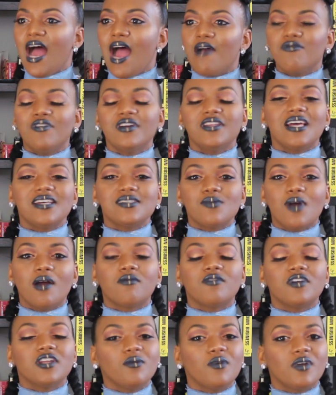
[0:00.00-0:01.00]
I re that's why
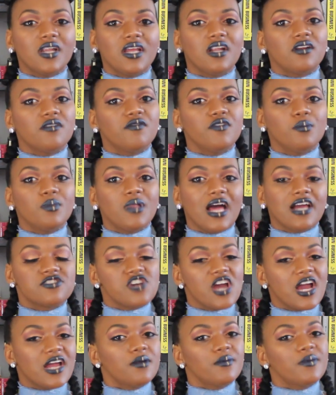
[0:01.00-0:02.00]
I really want to interview Blac
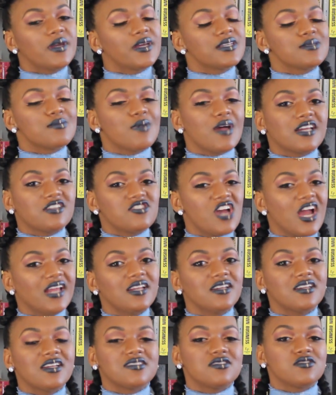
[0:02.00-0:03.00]
Chyna because Blac
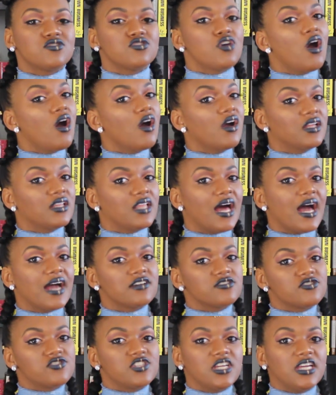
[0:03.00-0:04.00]
Chyna doesn't talk a
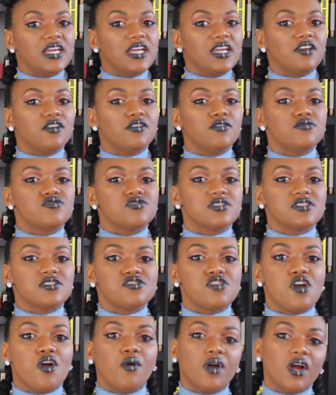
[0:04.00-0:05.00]
lot. She, you just
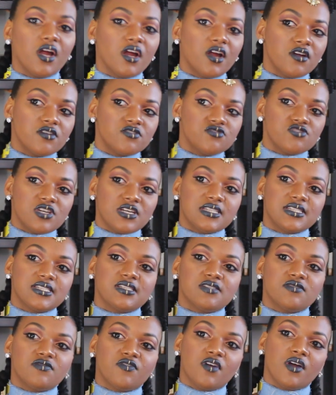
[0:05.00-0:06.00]
know her
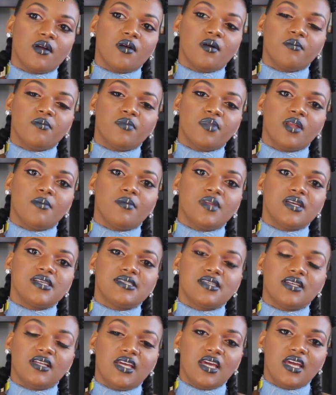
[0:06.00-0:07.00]
just from
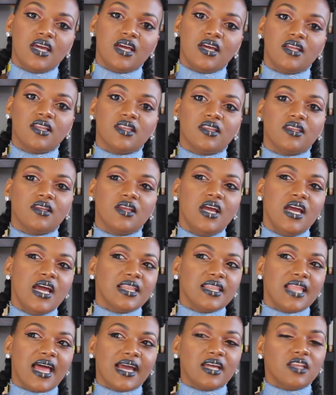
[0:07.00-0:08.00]
publicity and
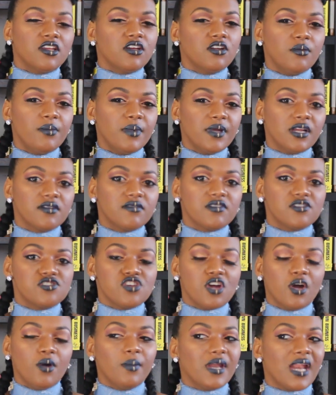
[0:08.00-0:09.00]
like a little bit of the
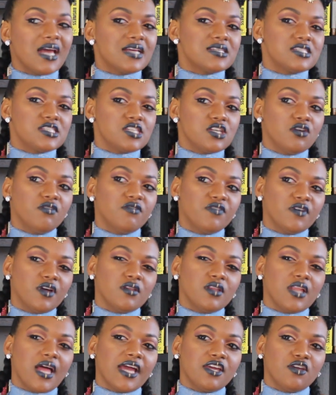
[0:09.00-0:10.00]
show, but I still
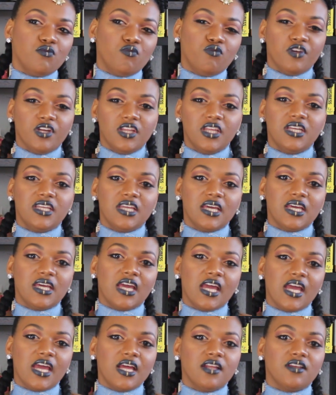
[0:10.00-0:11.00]
felt like you really
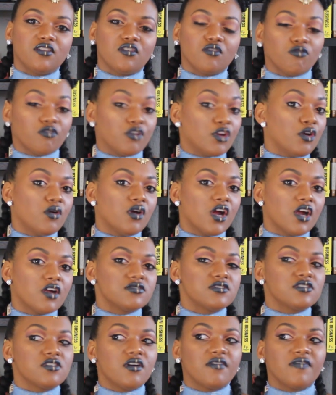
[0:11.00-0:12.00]
didn't get the real
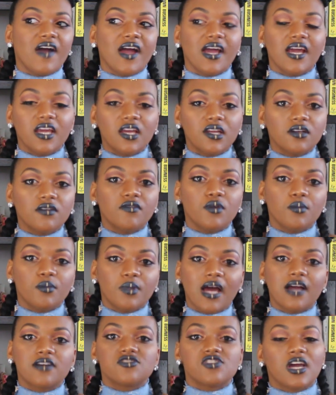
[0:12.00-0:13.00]
her. So if I could interview
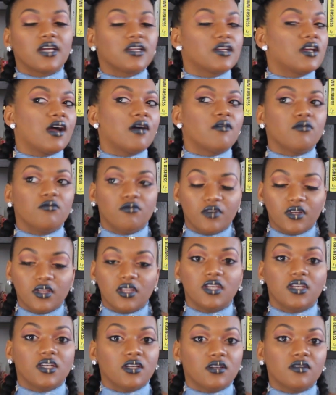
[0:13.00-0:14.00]
Blac Chyna, I would
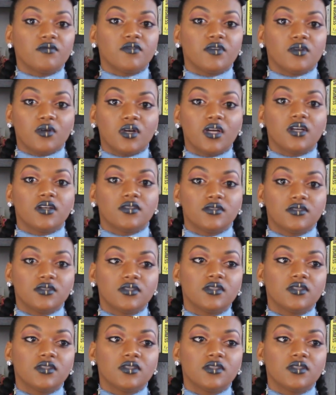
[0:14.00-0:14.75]
really interview her.